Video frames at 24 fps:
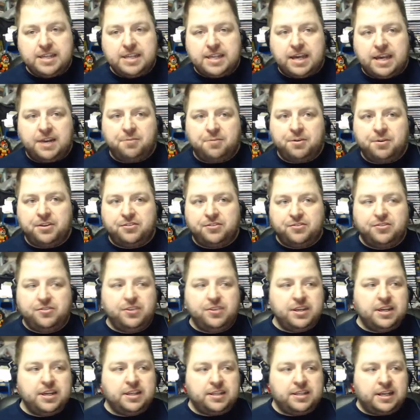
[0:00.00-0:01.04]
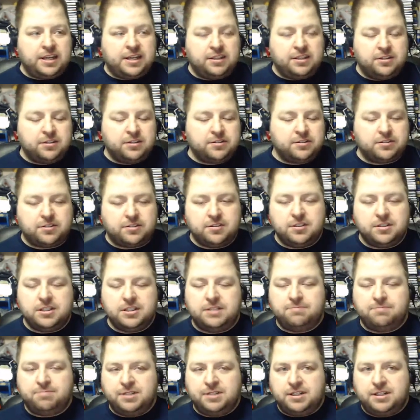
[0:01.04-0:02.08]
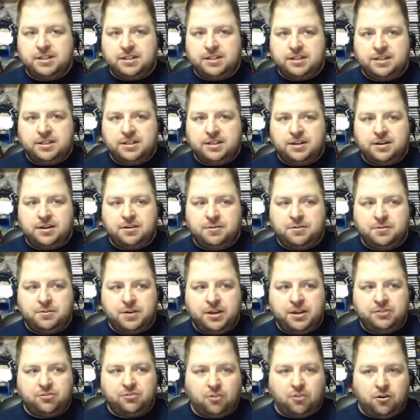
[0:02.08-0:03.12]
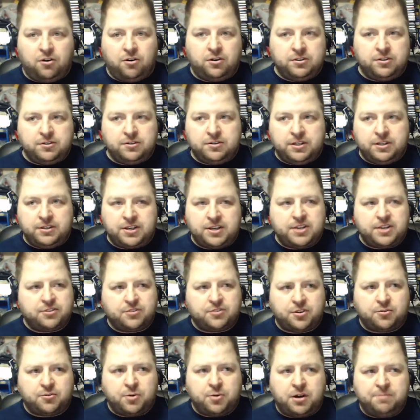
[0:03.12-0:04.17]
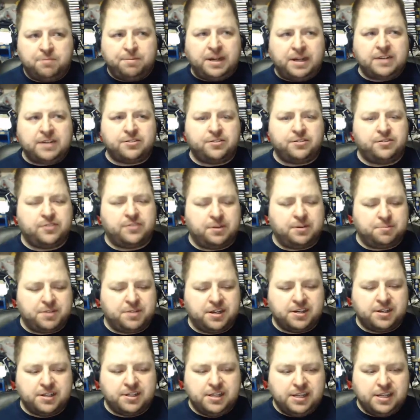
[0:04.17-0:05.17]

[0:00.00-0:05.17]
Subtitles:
that. I want to see it. Like, it looks good, but you know, it's like it's $12 or something.